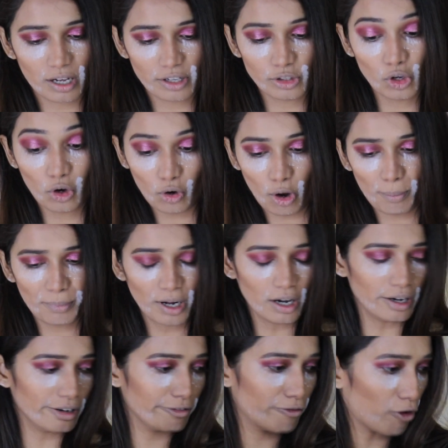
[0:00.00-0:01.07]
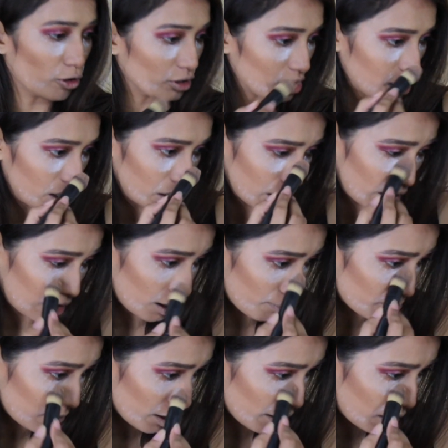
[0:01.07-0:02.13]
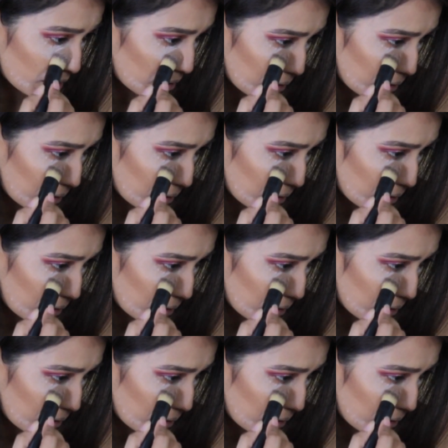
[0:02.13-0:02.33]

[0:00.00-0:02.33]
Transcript: Europe Girl 14, and I'm like